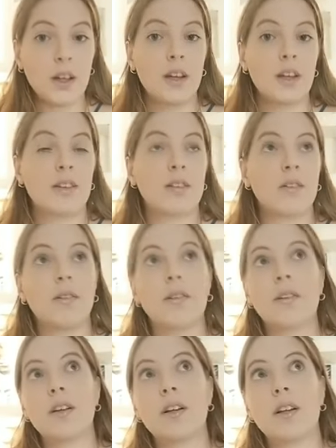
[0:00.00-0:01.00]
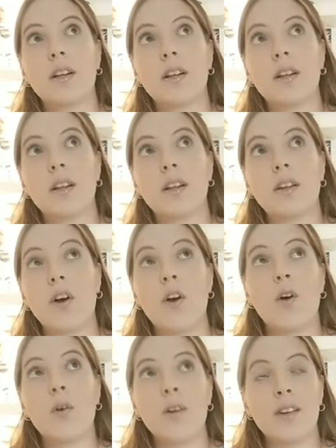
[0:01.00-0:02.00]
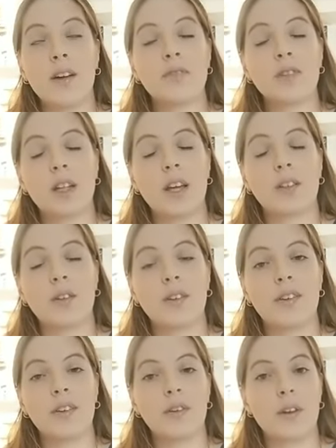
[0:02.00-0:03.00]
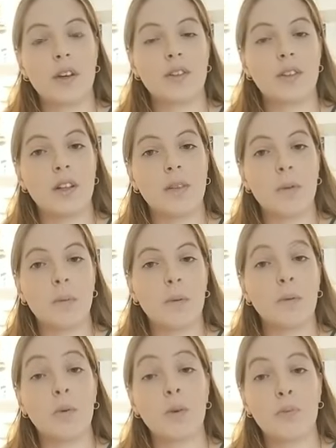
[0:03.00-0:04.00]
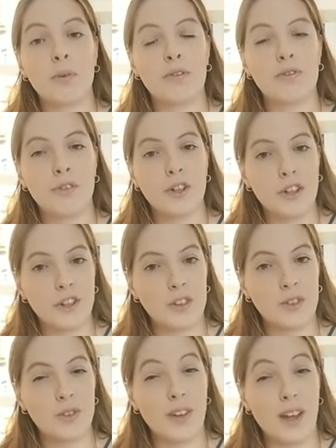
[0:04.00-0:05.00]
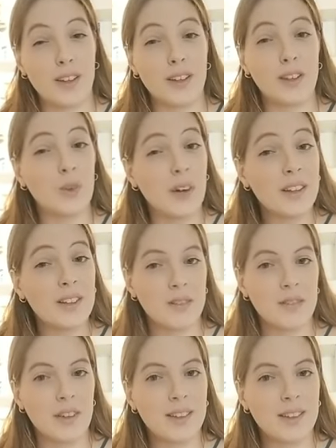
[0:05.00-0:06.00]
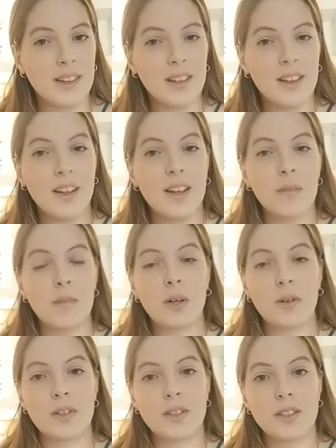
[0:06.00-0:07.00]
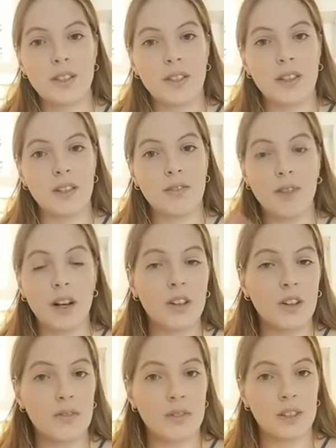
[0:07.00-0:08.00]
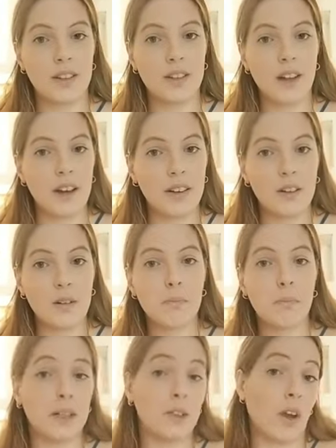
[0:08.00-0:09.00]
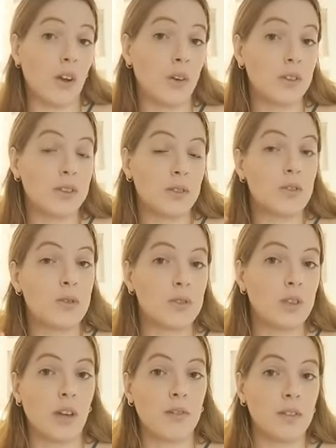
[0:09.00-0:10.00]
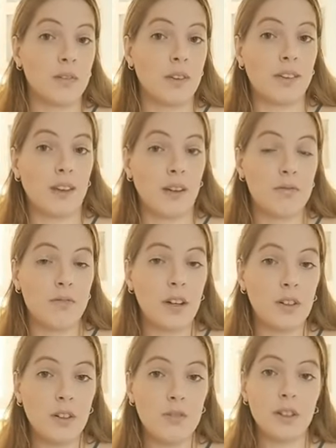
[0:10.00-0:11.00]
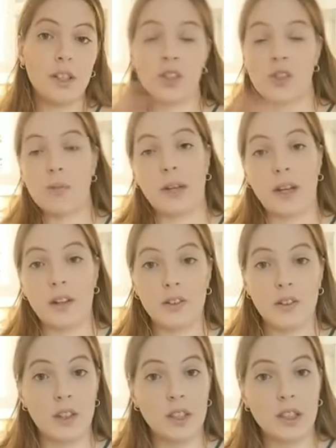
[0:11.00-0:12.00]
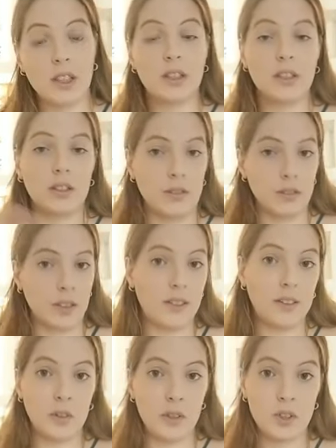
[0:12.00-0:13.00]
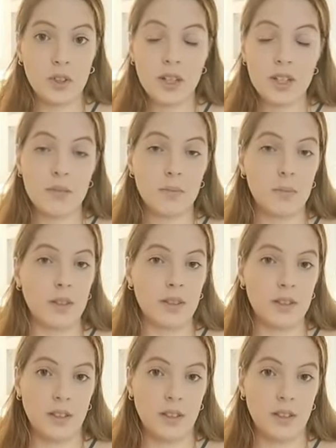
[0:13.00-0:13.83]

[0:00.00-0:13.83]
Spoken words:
so you always have to take in consideration that people would prefer to get a US, obviously, because the value of it is higher, but you can also choose to give them the same value of it in Jamaican dollar. So it's your choice, but